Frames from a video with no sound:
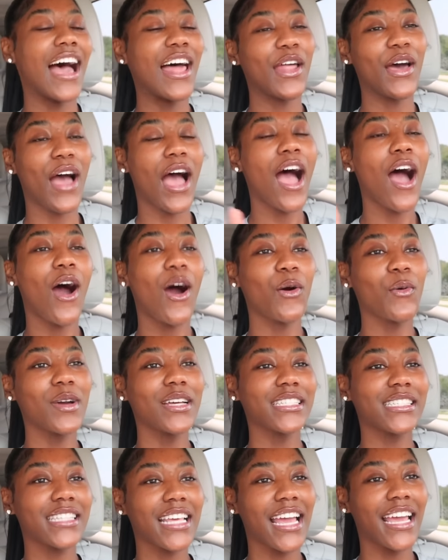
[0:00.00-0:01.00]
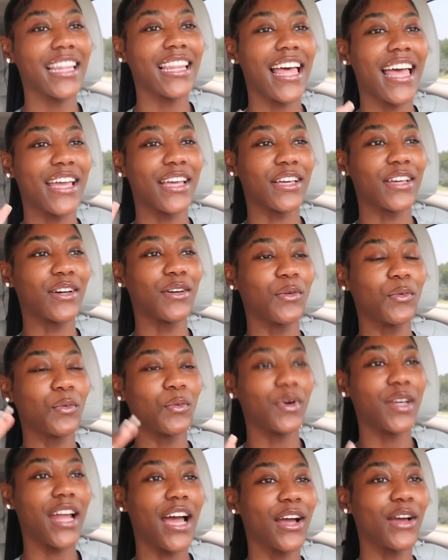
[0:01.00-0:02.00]
I, I always say like
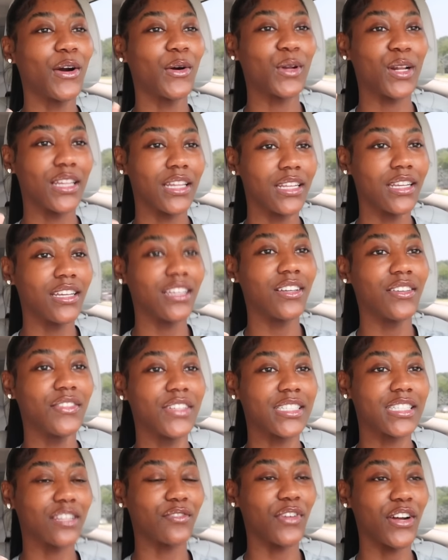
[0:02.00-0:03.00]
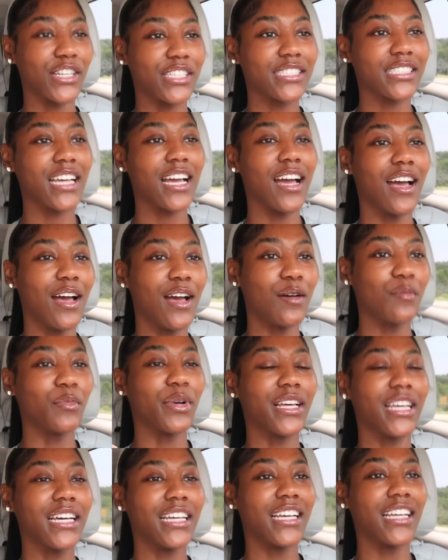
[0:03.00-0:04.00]
when I go to live, it's the first
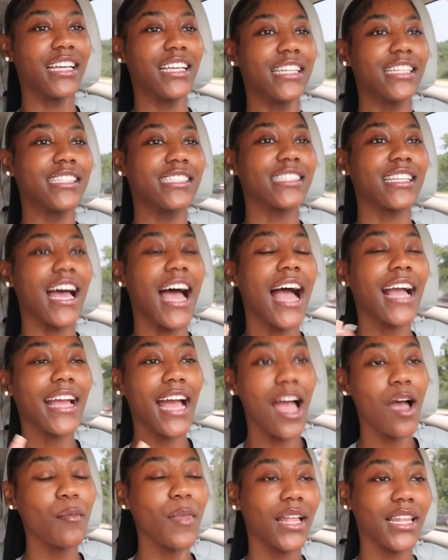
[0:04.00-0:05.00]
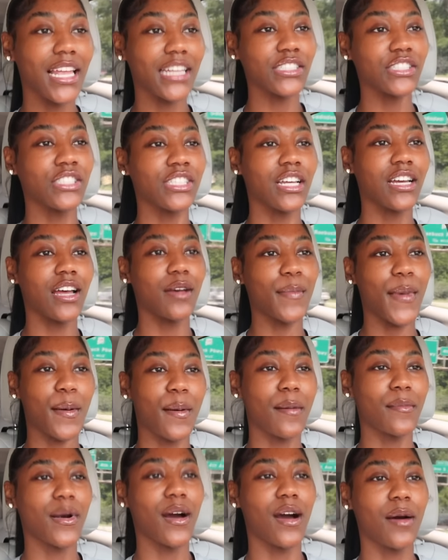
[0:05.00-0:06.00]
time because I got my lashes done by
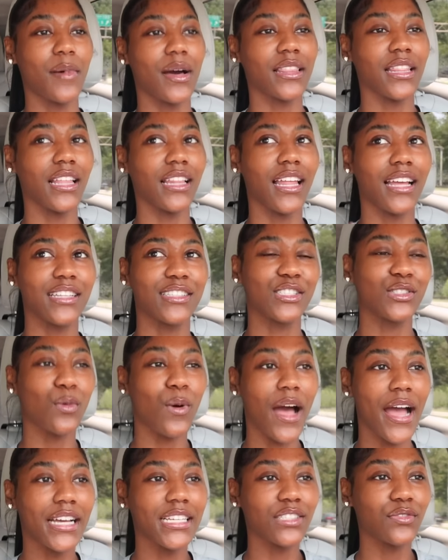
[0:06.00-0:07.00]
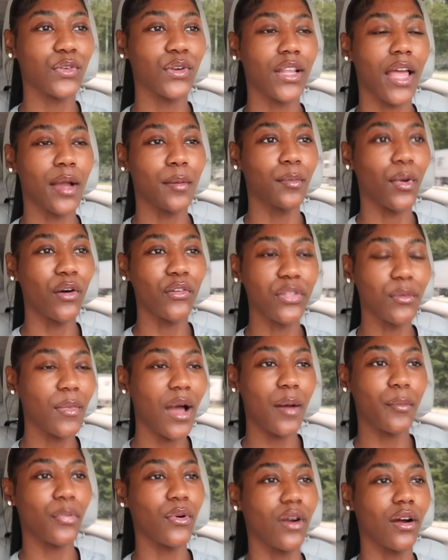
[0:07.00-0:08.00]
my mom. I think like twice for like both of
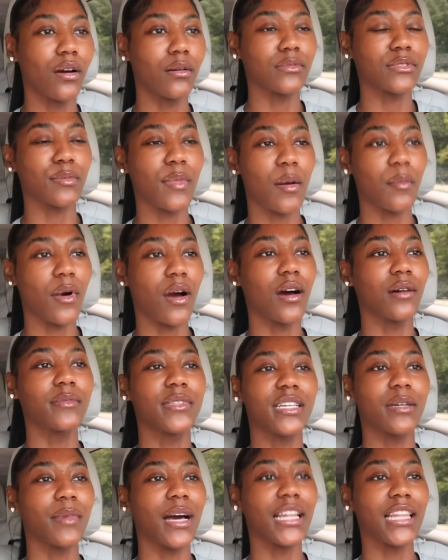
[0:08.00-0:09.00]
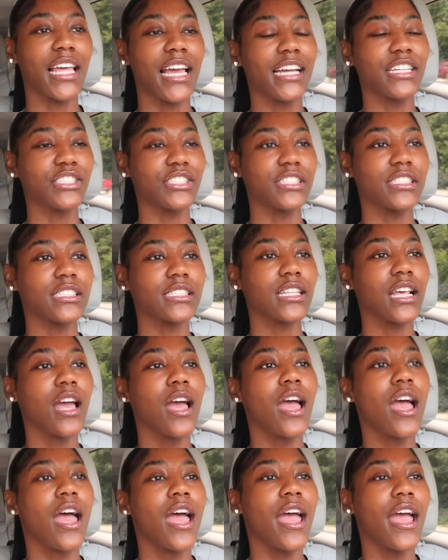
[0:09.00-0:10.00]
my proms. My mom did my lashes,
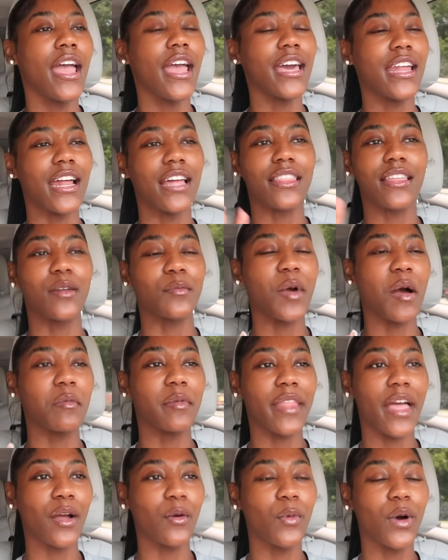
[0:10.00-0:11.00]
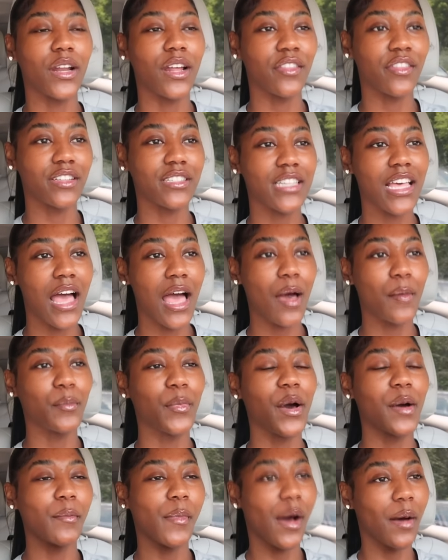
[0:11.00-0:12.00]
and I think probably like one other time.
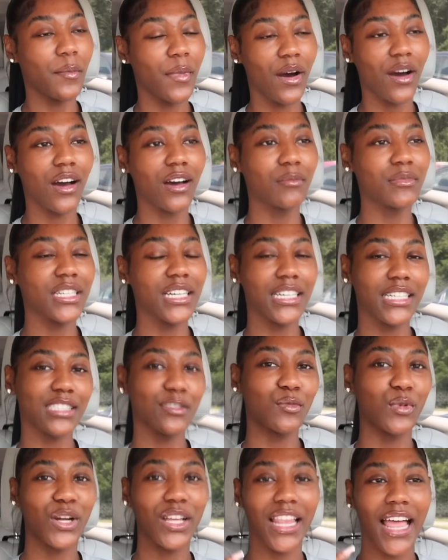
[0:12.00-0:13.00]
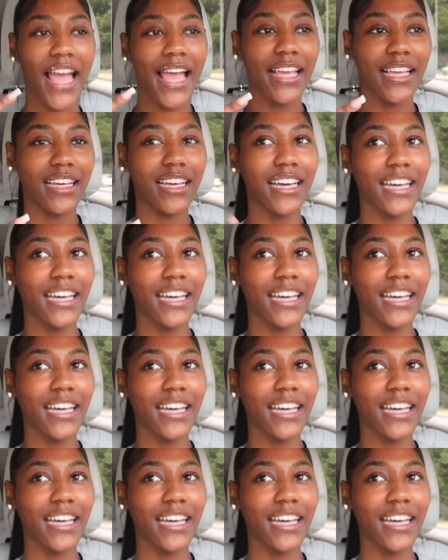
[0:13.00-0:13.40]
But my mom does more like